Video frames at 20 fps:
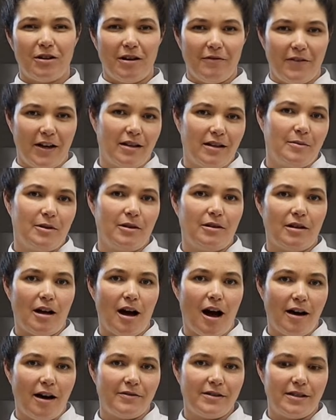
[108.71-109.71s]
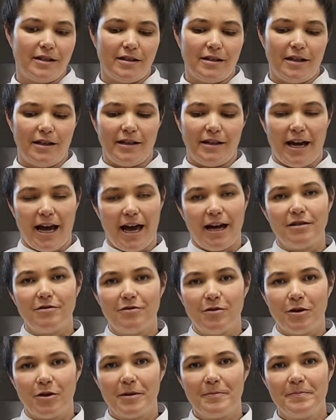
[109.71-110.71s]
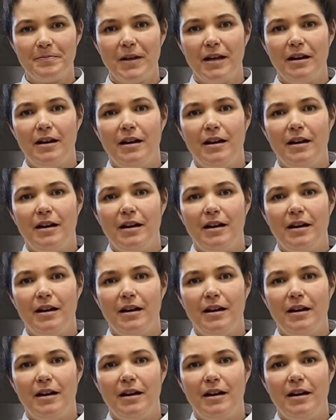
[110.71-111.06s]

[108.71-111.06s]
available often in canned form.